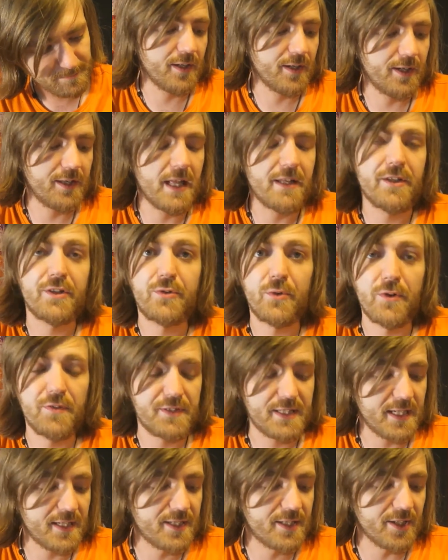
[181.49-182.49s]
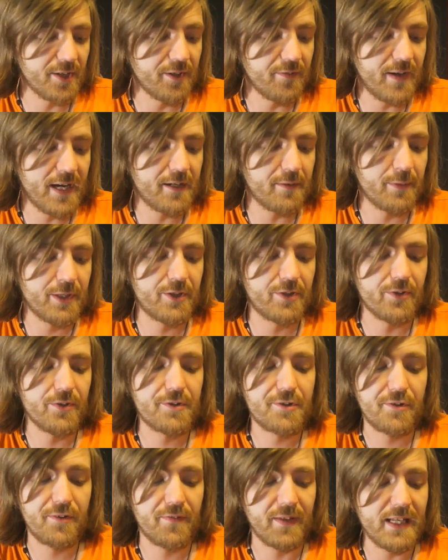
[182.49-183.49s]
And then the dwarf says, "Son of Adam and
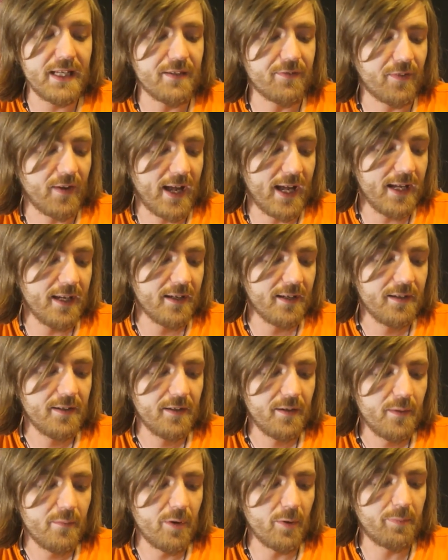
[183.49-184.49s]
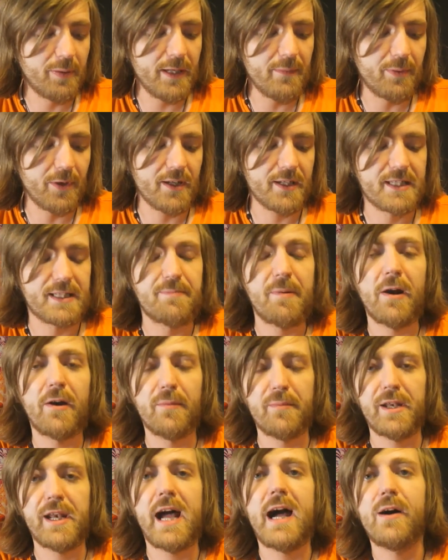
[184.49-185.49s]
daughter of Eve, hey? But people at
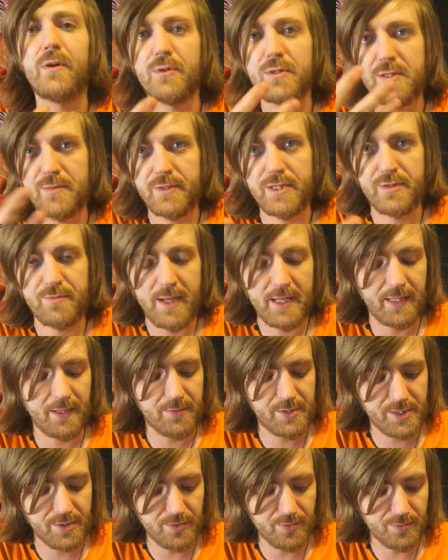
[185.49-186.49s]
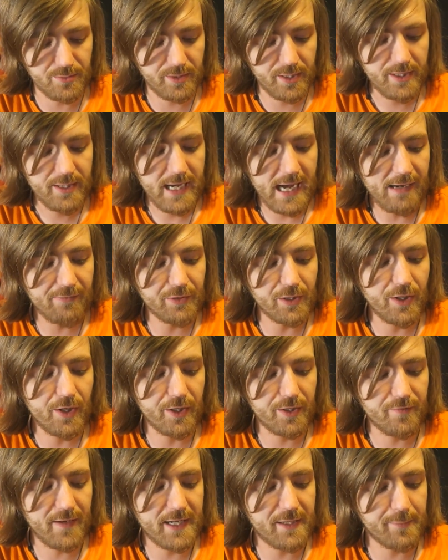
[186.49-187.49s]
Experiment House, which is where they were schooled, haven't
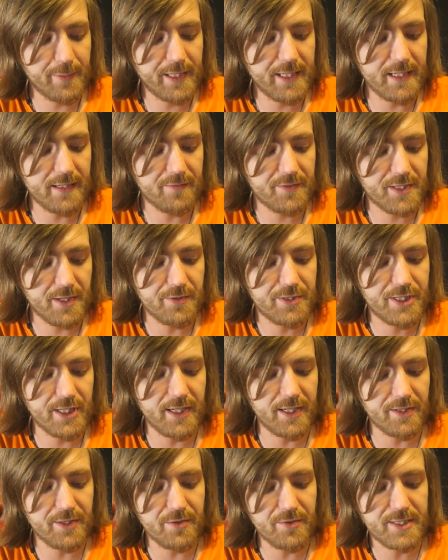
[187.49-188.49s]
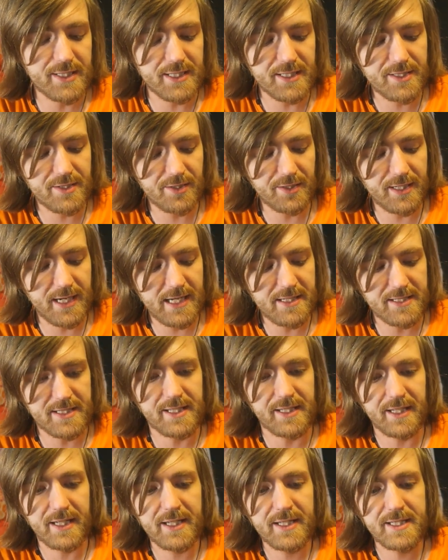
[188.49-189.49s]
heard of Adam and Eve, so Jill and Eustace couldn't
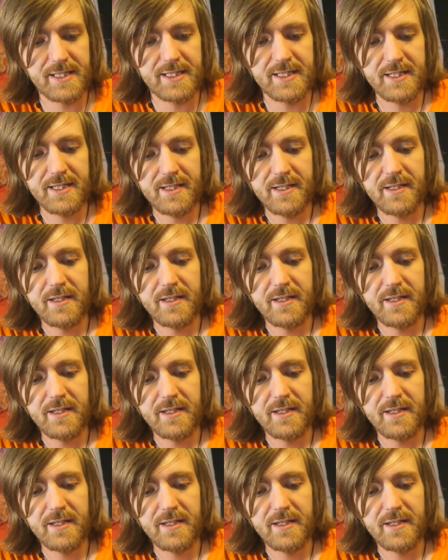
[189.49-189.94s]
answer this."